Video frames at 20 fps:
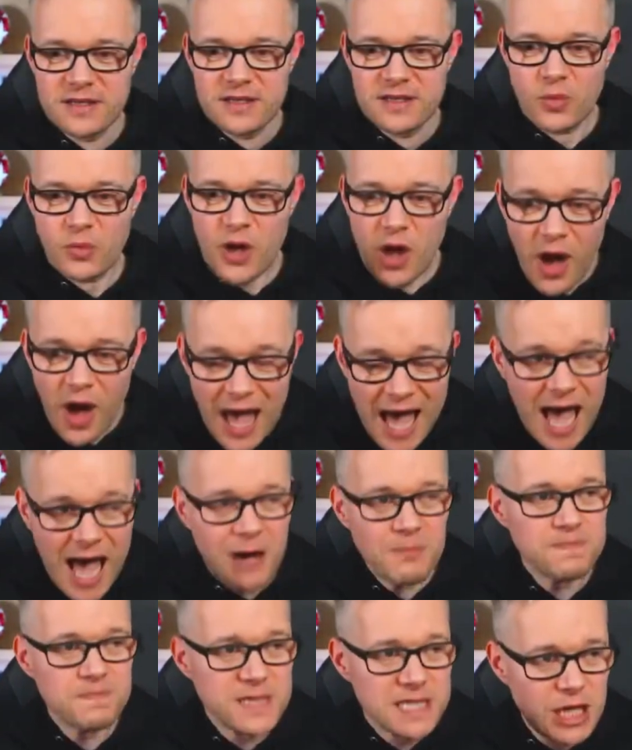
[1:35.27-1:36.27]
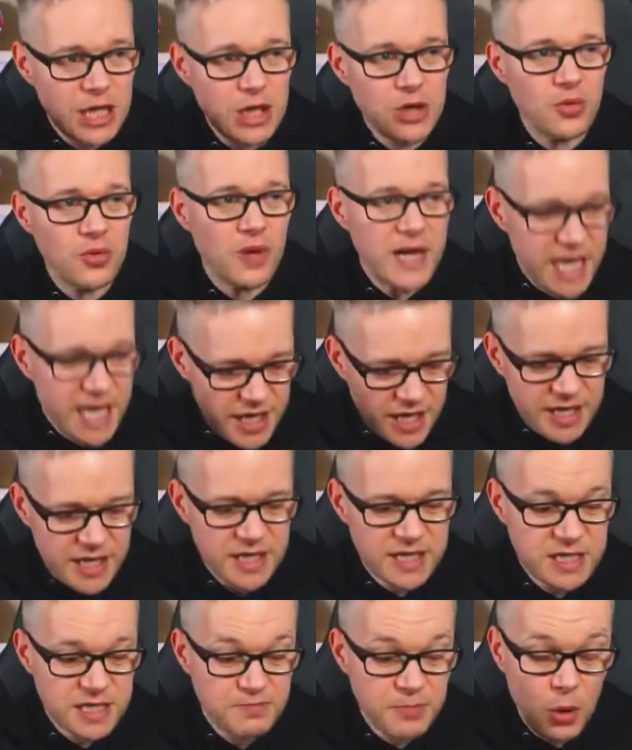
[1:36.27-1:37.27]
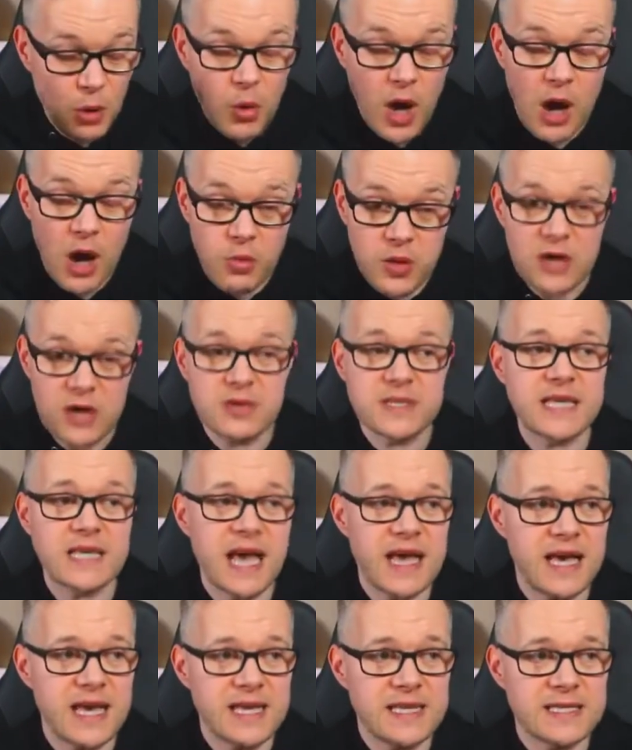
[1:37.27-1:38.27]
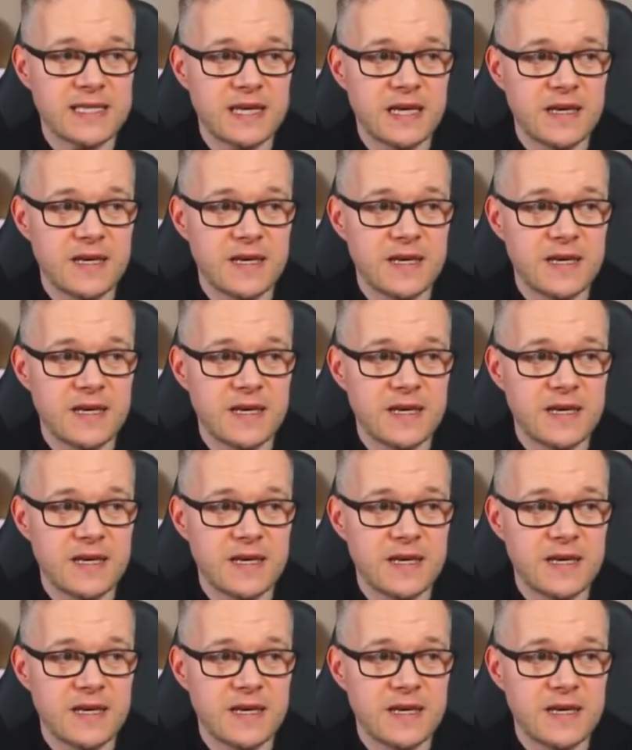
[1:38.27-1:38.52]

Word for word: We are absolutely cursed. But what I will say is,